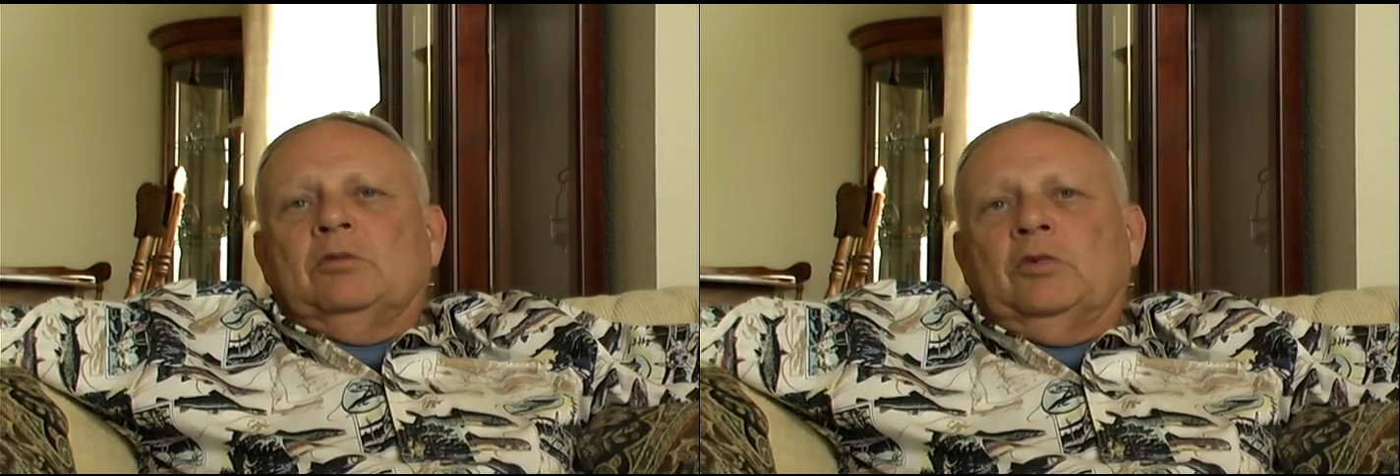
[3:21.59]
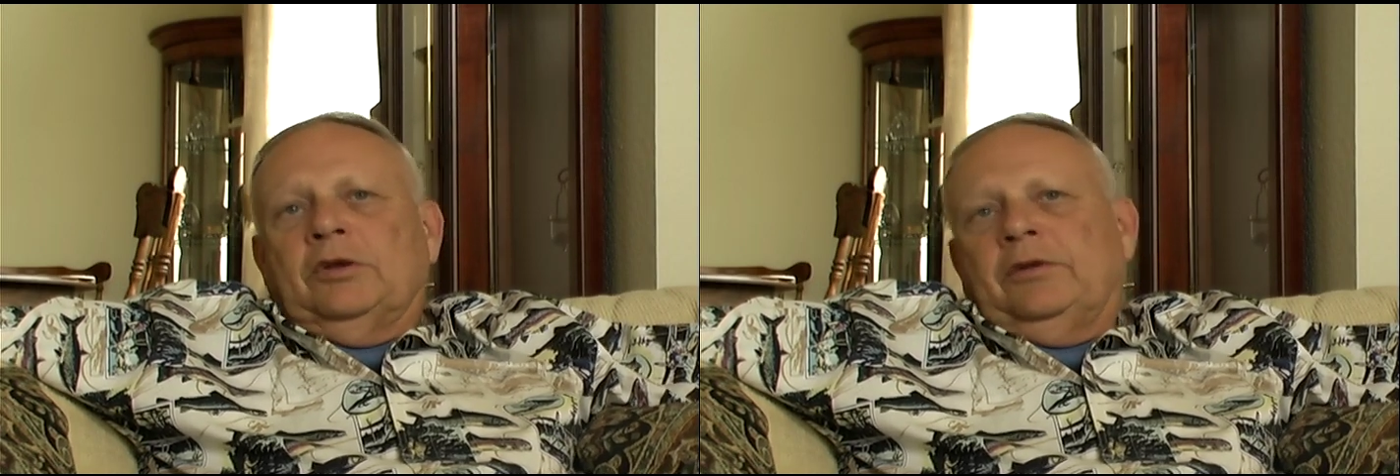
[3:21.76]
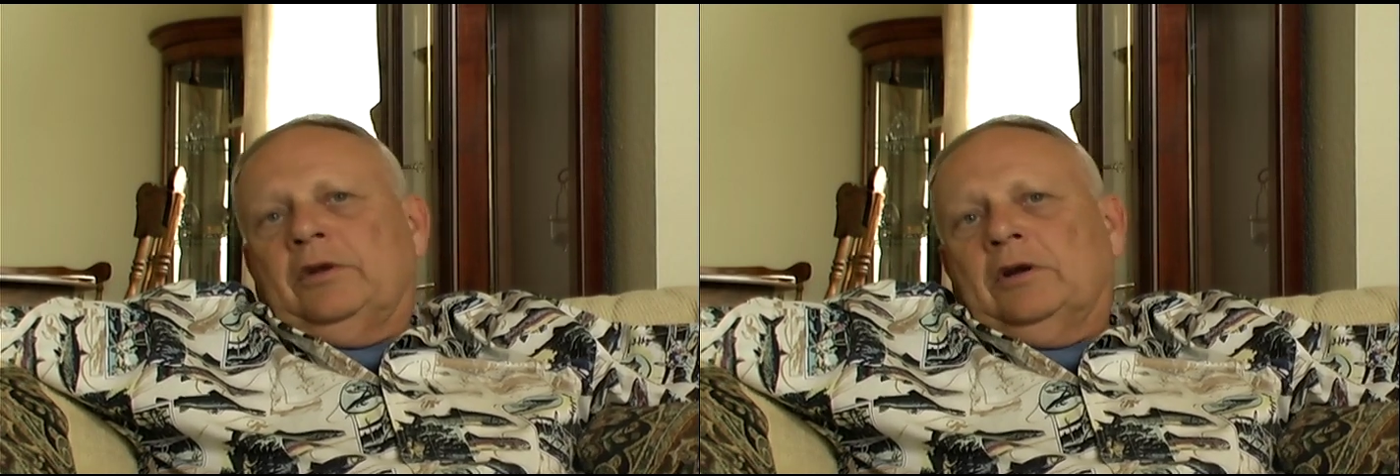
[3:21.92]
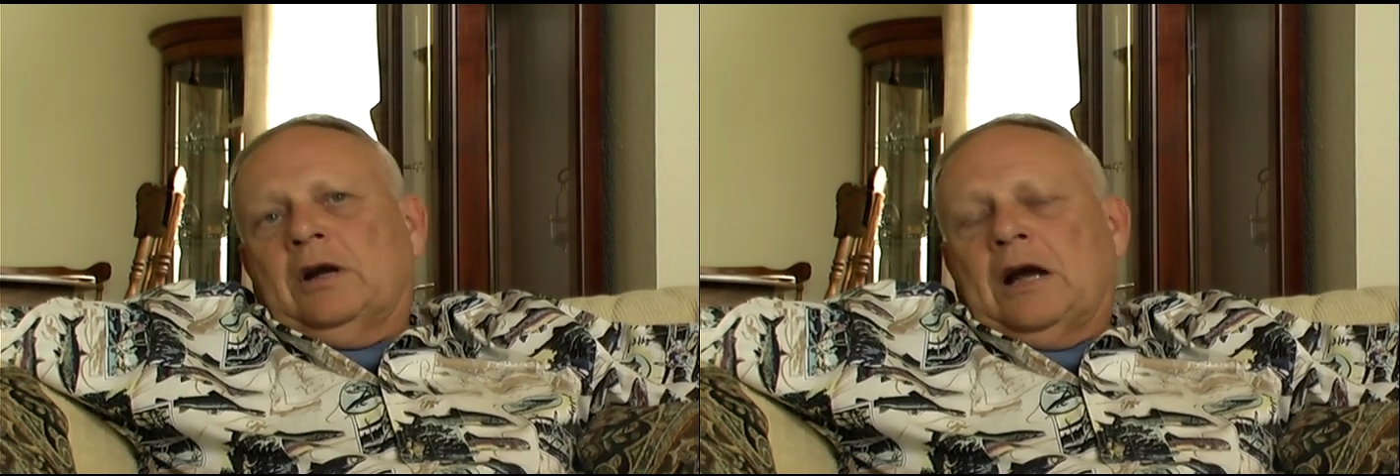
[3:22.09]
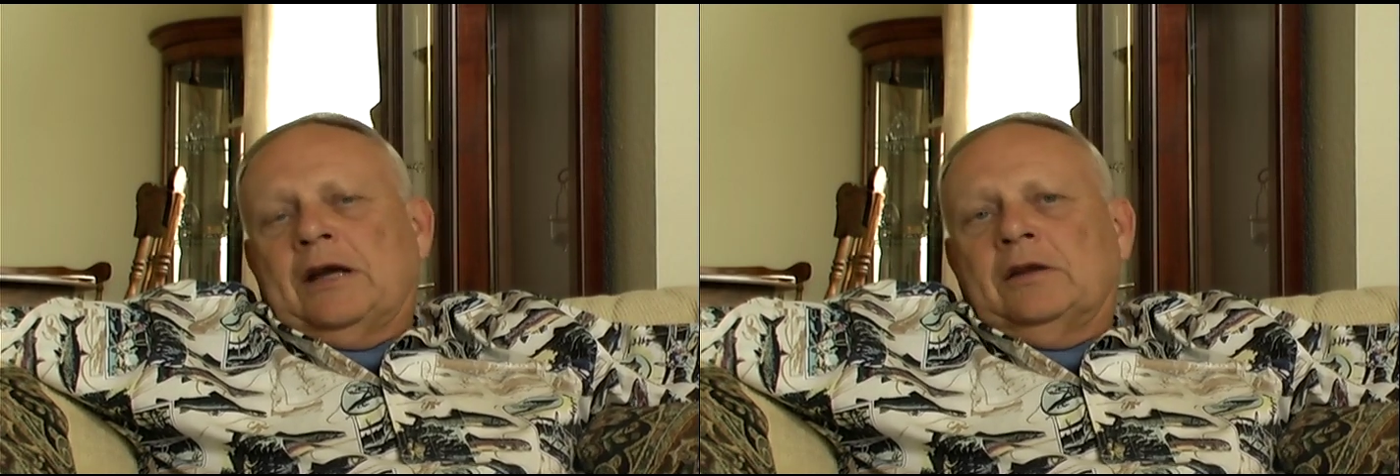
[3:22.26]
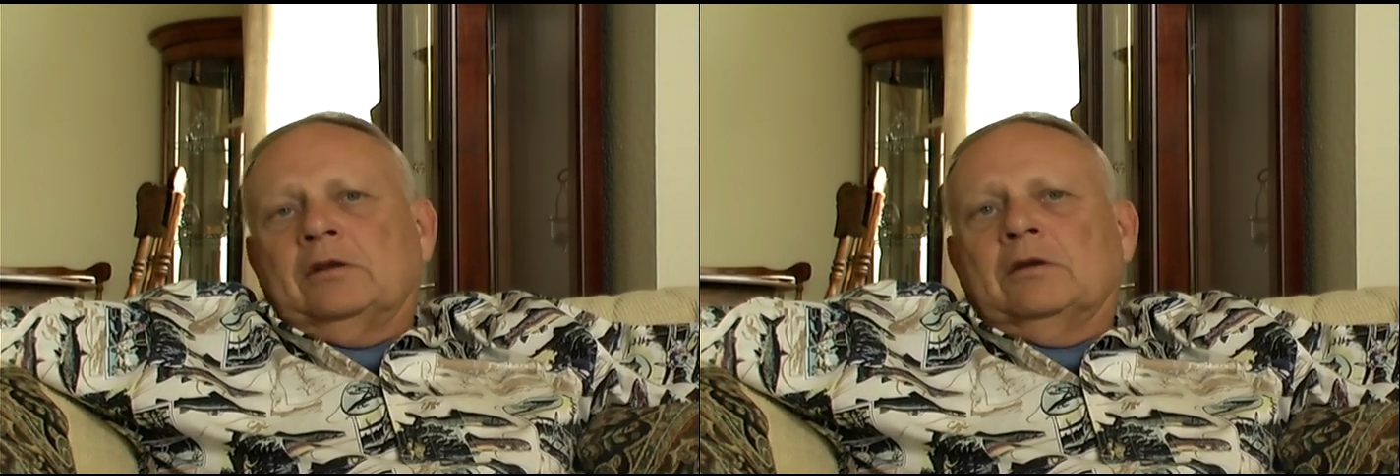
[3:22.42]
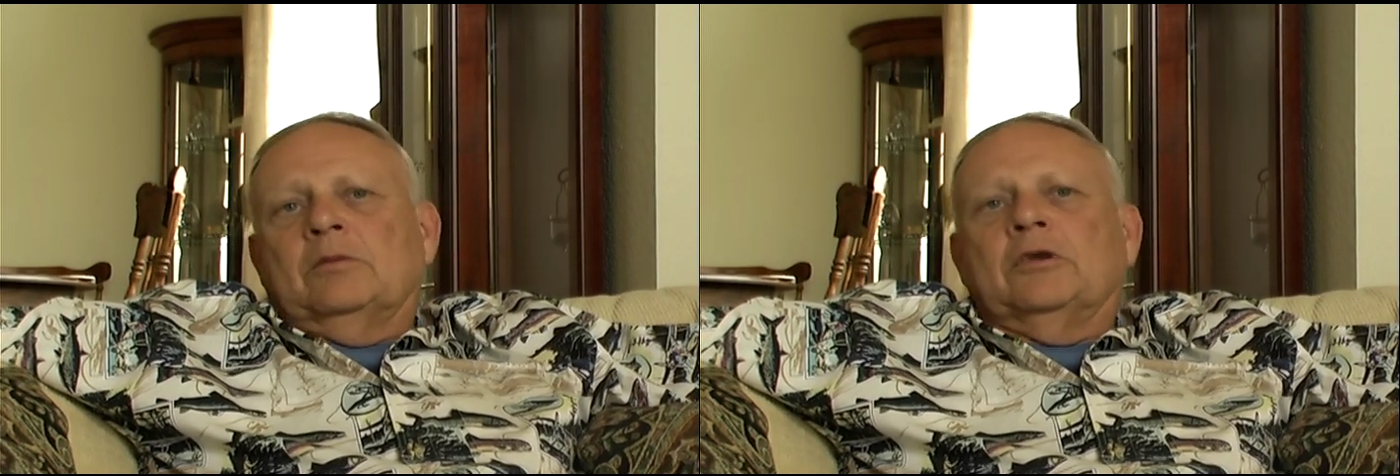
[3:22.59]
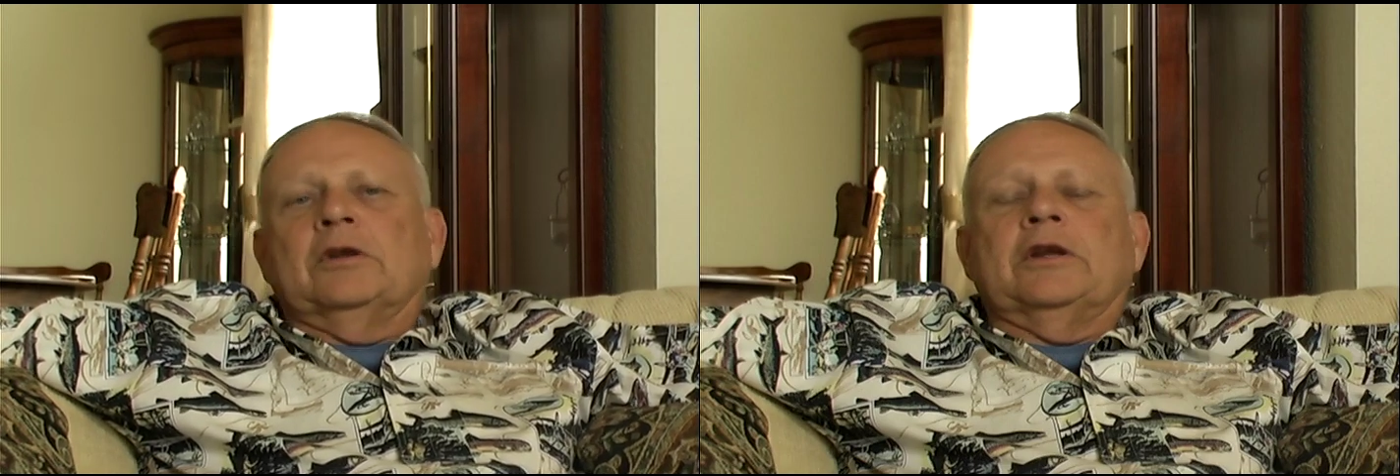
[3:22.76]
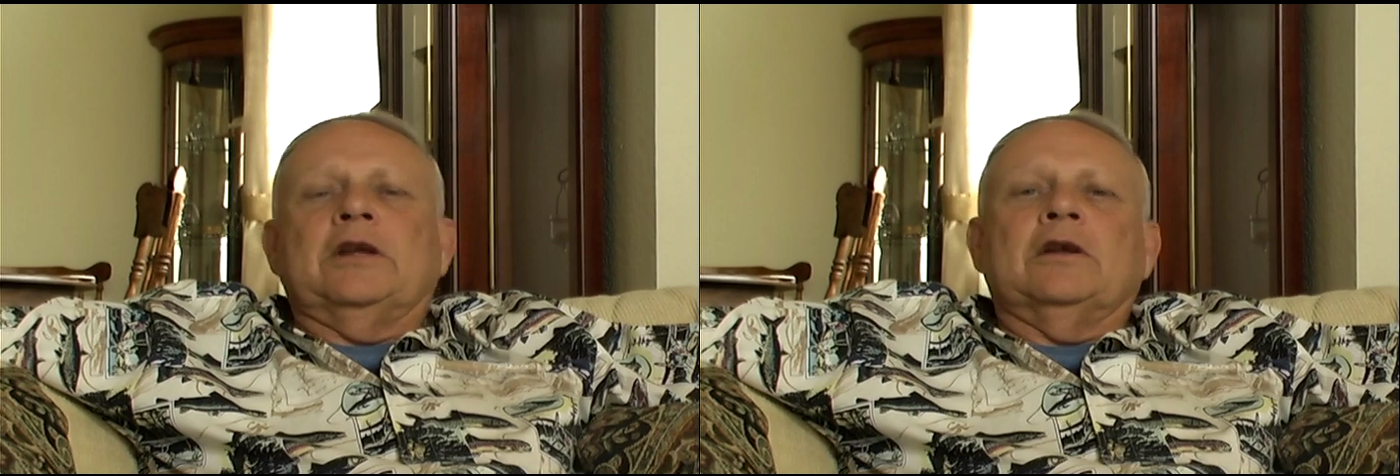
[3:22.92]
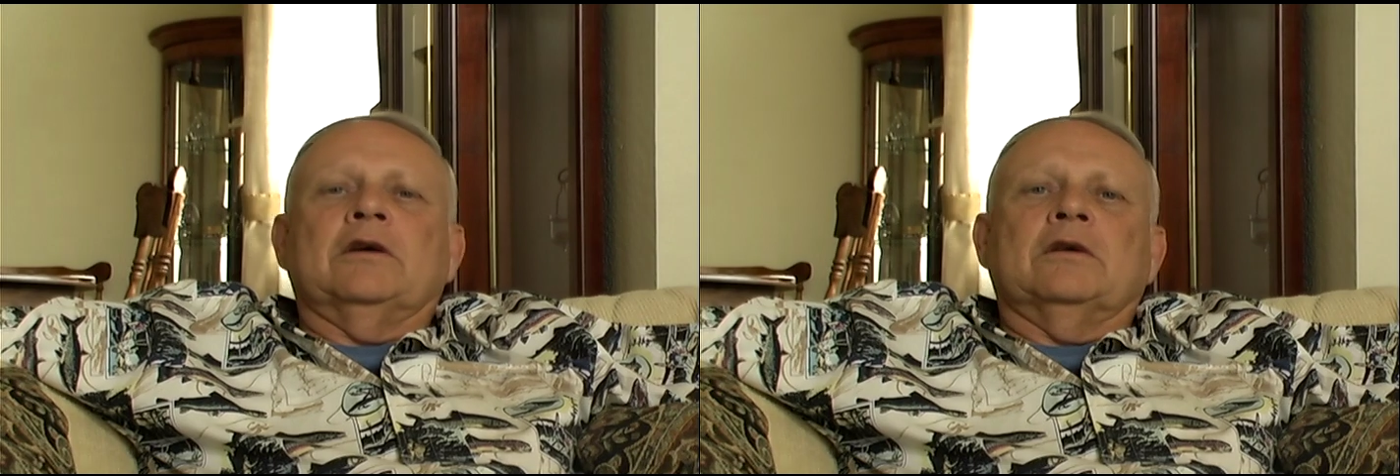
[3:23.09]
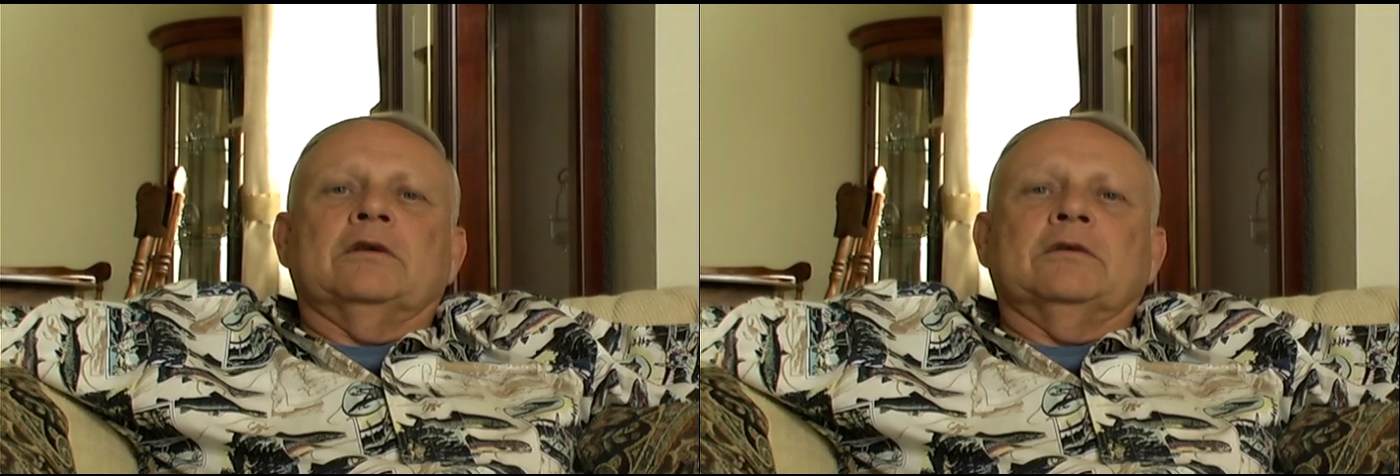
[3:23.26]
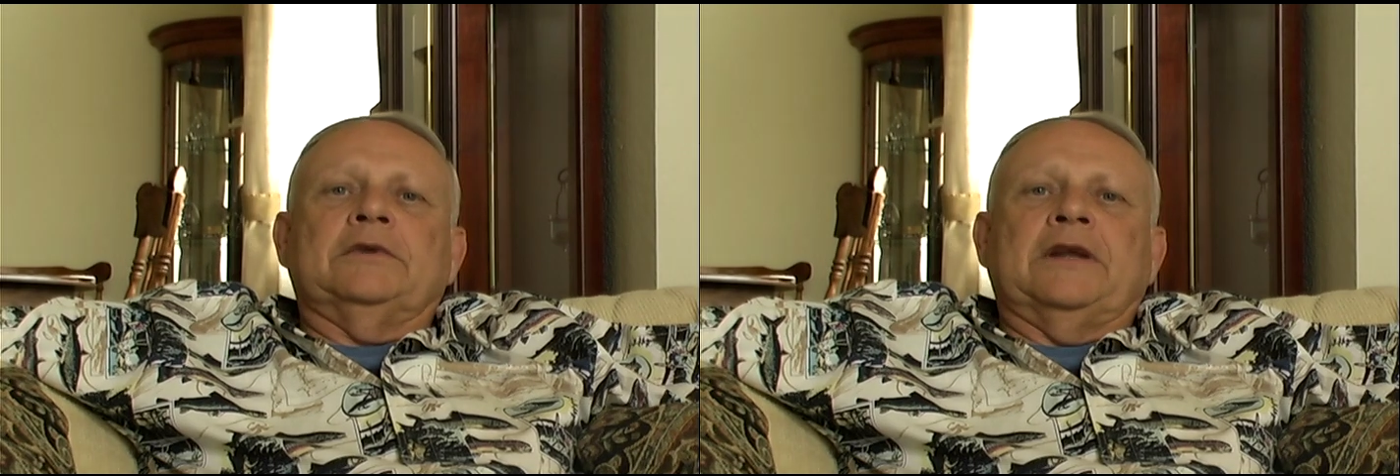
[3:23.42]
with their Hyatt Thermalito,